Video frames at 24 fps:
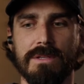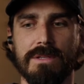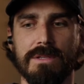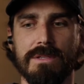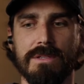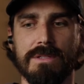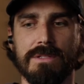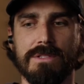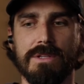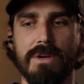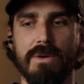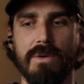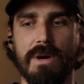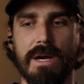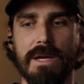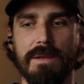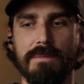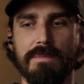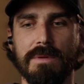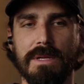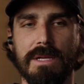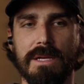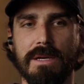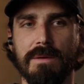So I'd
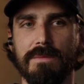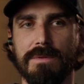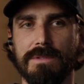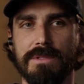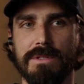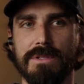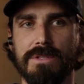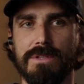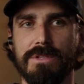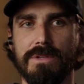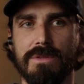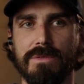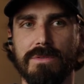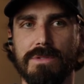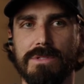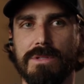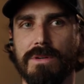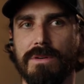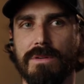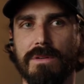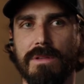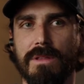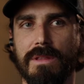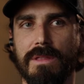be able to do
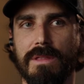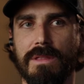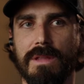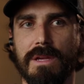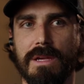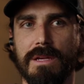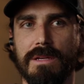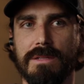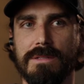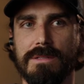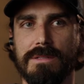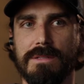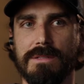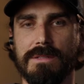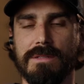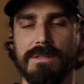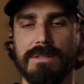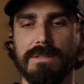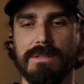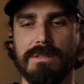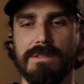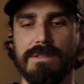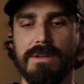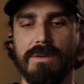certain things.
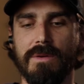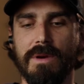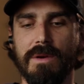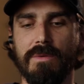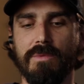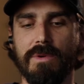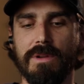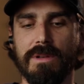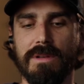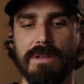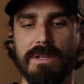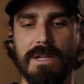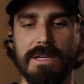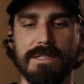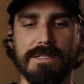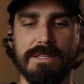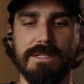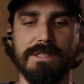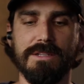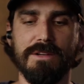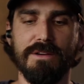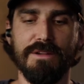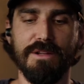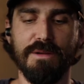So it wouldn't
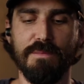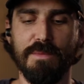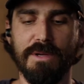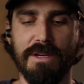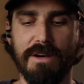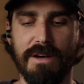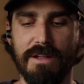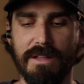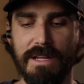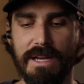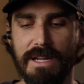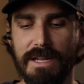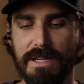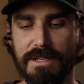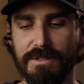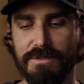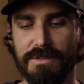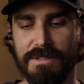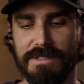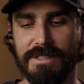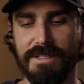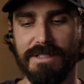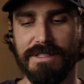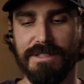necessarily be all that
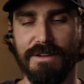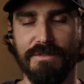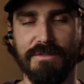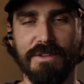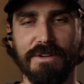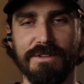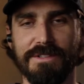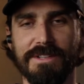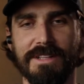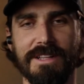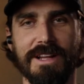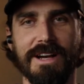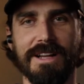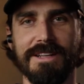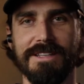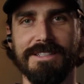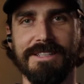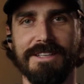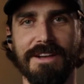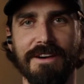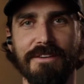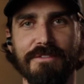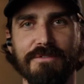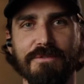interesting stuff. There's a lot of
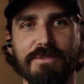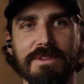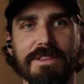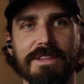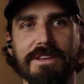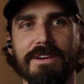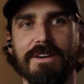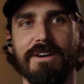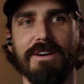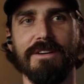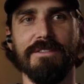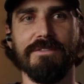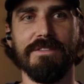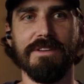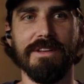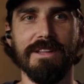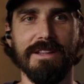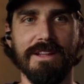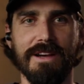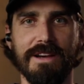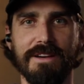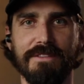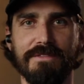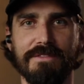stuff with the RV
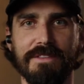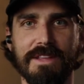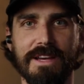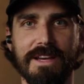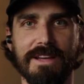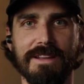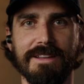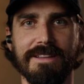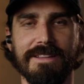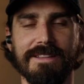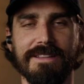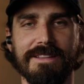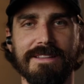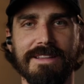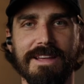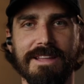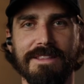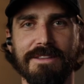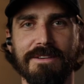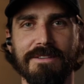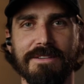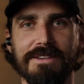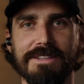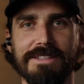life that
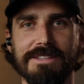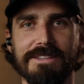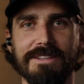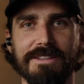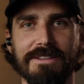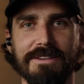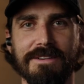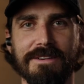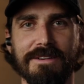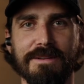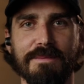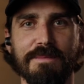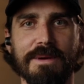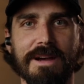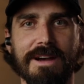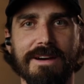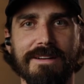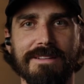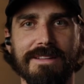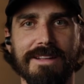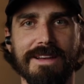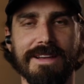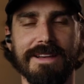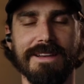there is to learn
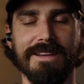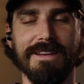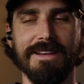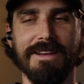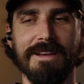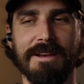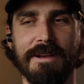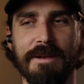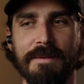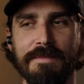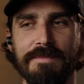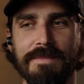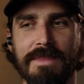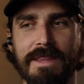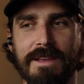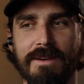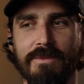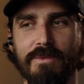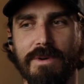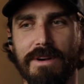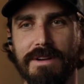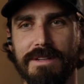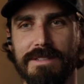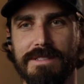about, like
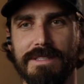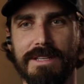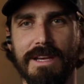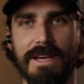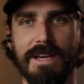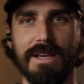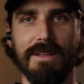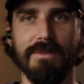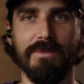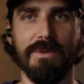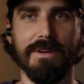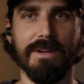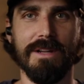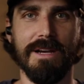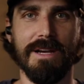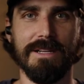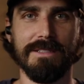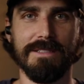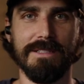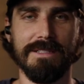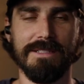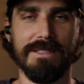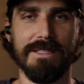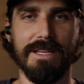where to stay and where
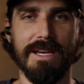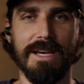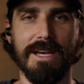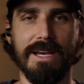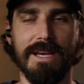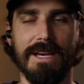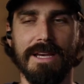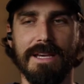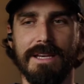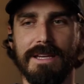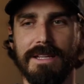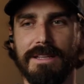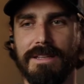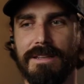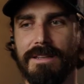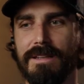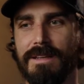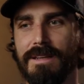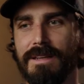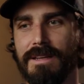not to stay and